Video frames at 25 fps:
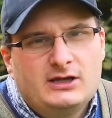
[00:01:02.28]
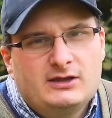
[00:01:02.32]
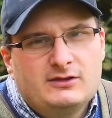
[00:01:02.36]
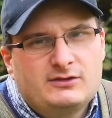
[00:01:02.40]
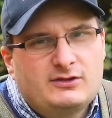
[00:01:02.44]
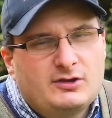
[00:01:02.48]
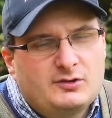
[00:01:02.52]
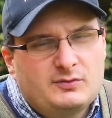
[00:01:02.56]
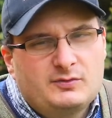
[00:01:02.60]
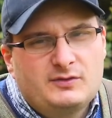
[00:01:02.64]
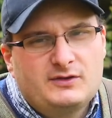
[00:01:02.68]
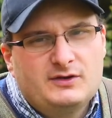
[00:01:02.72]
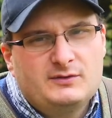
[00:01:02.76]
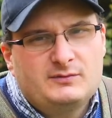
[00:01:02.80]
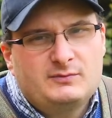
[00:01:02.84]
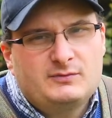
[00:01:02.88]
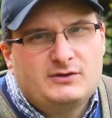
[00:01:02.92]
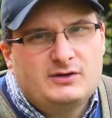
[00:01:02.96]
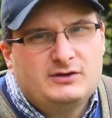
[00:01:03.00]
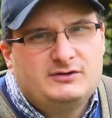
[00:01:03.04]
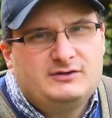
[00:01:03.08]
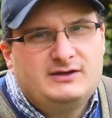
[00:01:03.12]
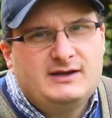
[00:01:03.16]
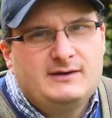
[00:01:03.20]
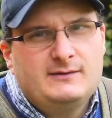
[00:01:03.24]

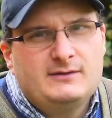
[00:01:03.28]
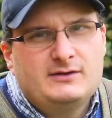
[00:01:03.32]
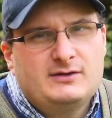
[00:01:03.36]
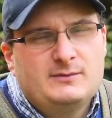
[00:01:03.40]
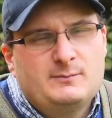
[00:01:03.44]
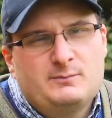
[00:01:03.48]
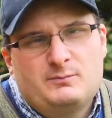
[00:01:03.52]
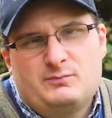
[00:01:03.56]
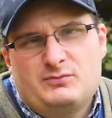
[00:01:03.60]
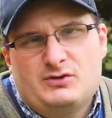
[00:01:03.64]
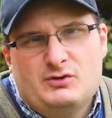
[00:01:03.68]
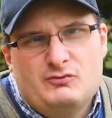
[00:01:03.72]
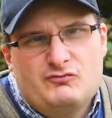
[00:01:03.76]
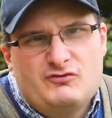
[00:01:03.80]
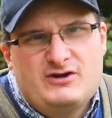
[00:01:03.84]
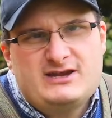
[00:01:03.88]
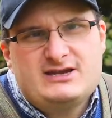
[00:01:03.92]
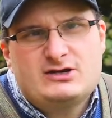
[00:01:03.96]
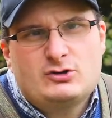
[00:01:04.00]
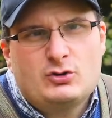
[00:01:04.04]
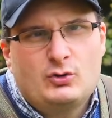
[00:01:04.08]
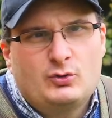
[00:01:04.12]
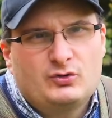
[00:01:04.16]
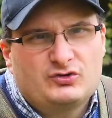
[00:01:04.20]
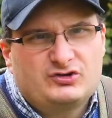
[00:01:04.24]
The
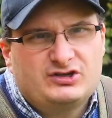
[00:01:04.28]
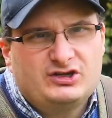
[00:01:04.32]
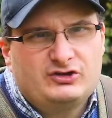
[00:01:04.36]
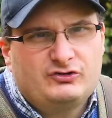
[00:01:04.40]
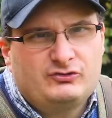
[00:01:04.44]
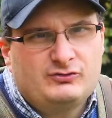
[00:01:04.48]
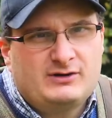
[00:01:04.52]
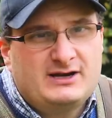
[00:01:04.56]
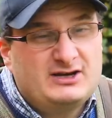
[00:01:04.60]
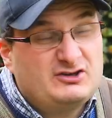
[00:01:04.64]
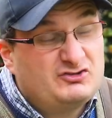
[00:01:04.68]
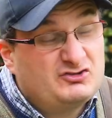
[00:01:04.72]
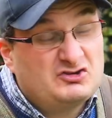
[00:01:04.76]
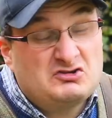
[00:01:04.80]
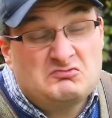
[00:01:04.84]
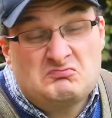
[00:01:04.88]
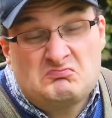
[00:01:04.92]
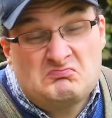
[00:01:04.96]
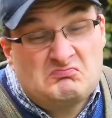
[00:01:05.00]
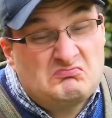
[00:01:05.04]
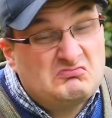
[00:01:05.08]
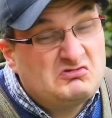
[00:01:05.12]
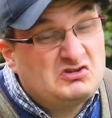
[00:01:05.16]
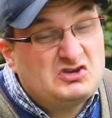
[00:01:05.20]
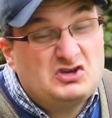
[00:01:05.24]
recoil situation,
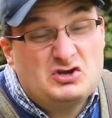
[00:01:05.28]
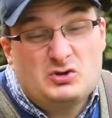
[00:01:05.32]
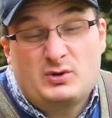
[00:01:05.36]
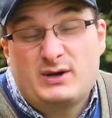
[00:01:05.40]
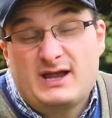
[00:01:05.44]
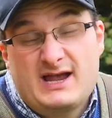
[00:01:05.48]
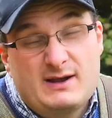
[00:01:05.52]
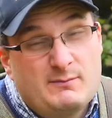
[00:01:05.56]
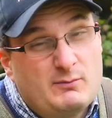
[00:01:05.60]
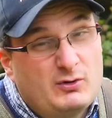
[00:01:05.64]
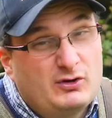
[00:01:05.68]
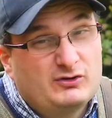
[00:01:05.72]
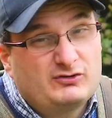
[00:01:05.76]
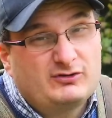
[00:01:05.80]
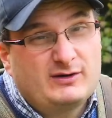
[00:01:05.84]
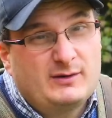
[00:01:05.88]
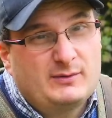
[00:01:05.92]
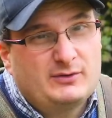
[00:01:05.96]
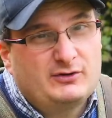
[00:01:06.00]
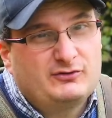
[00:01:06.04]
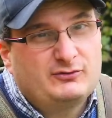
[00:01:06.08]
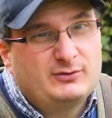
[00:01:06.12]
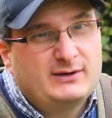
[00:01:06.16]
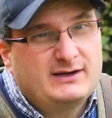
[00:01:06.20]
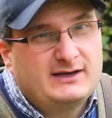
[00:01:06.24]
you'll get watch
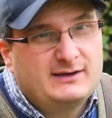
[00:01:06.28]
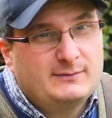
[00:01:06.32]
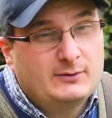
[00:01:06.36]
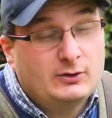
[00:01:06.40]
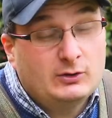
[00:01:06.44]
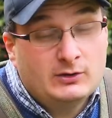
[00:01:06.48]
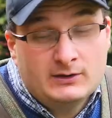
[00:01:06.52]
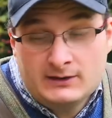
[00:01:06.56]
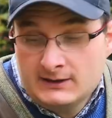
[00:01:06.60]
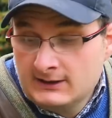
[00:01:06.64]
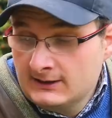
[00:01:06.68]
out with the 20 bore.